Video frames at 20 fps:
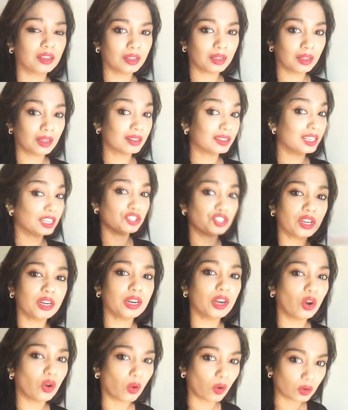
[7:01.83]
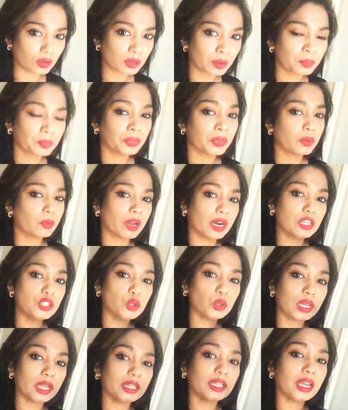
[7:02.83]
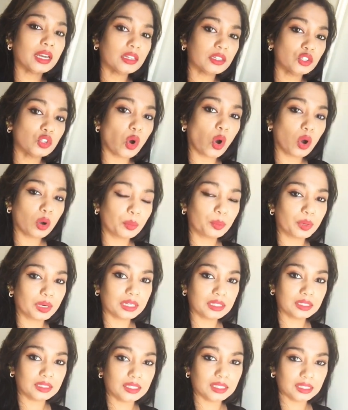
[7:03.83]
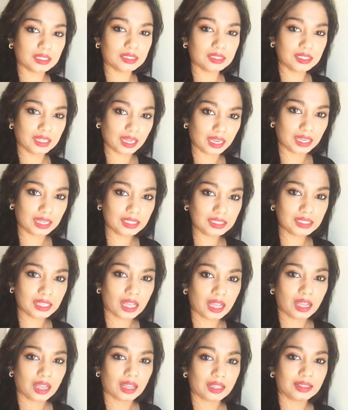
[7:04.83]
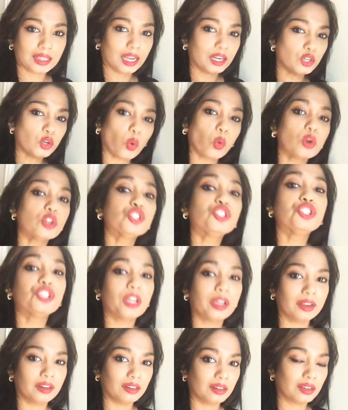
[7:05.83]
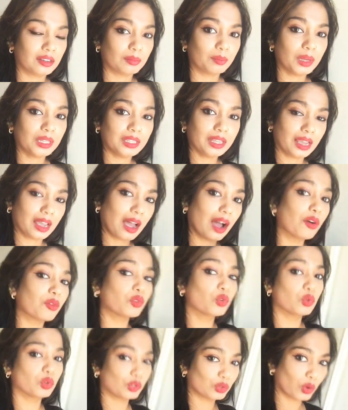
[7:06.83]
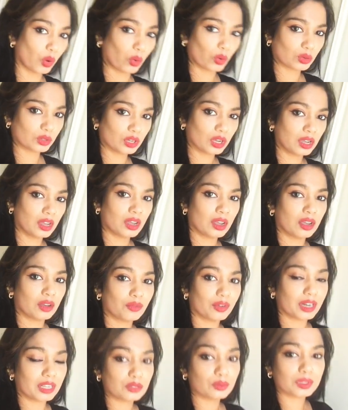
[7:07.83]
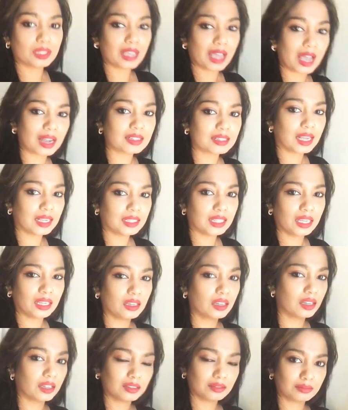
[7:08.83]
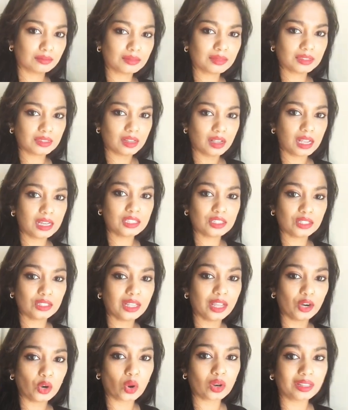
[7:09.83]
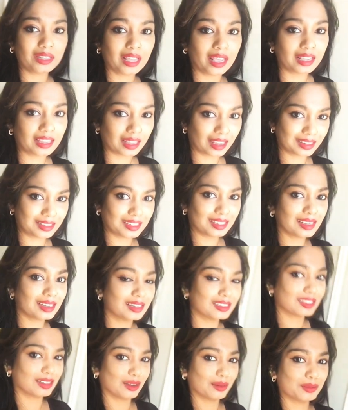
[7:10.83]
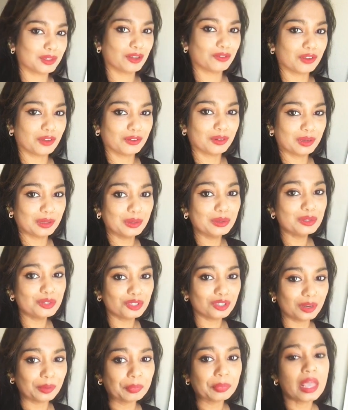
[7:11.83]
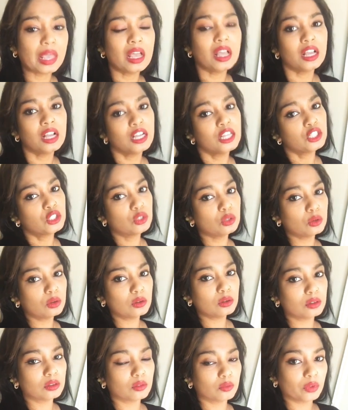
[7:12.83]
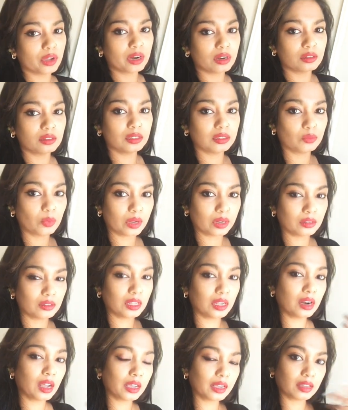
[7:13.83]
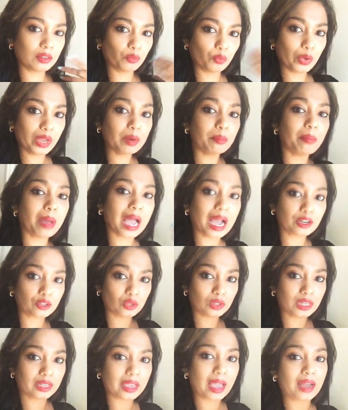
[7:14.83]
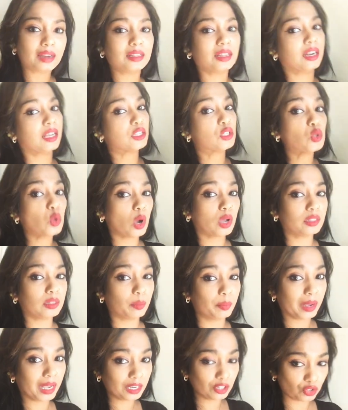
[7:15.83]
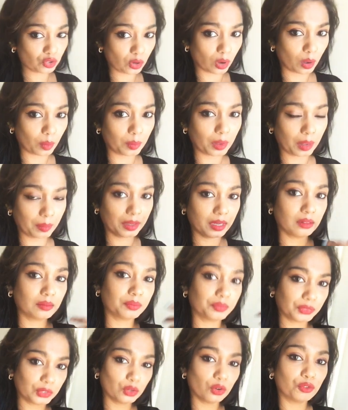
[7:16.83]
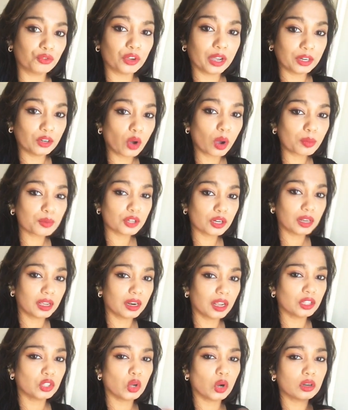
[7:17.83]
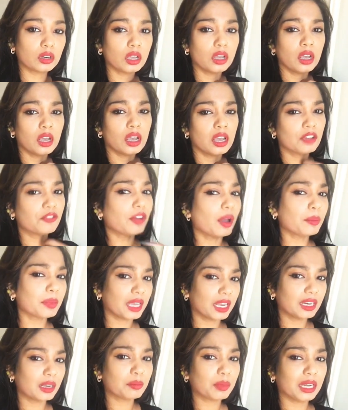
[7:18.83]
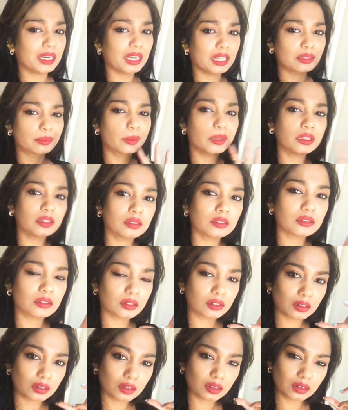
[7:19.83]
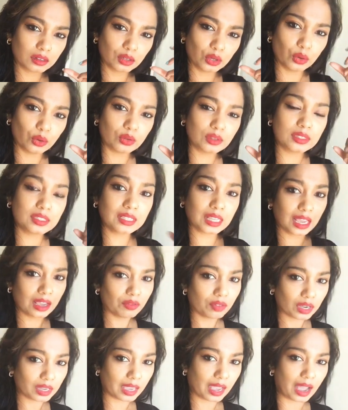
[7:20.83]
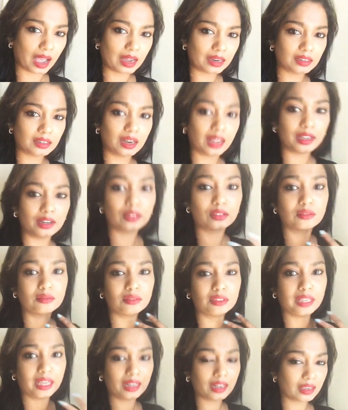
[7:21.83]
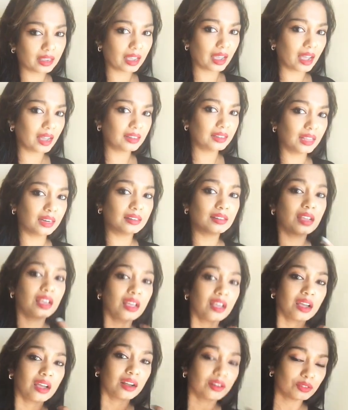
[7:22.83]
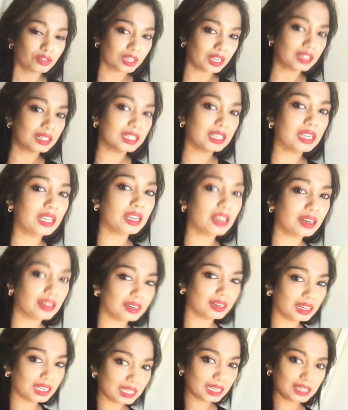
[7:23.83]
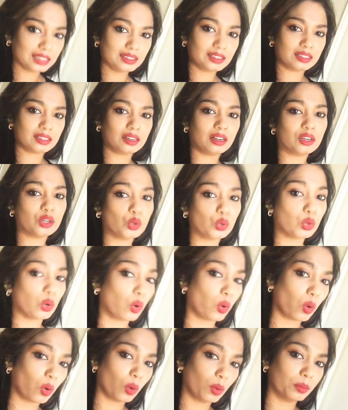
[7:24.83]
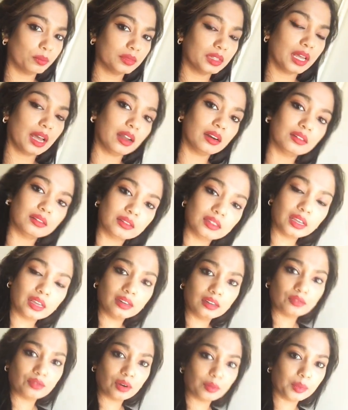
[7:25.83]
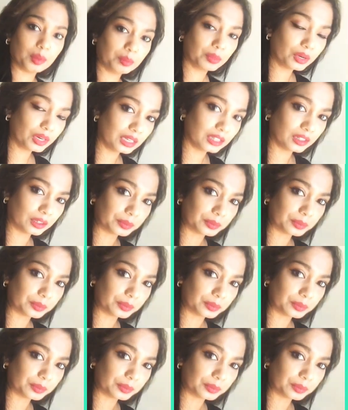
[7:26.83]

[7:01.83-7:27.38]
a lot. Whereas you can get dog breeds these days that don't shed, but they have good coat. Whereas with cats, I think they're not there yet in terms of evolution. So then I went back to the cat that I saw at the pet shop, I mean, you know, for adoption. And I thought, if I'm getting, might as well, you know, save a cat, like get a cat that really needs a good home than get it from a breeder.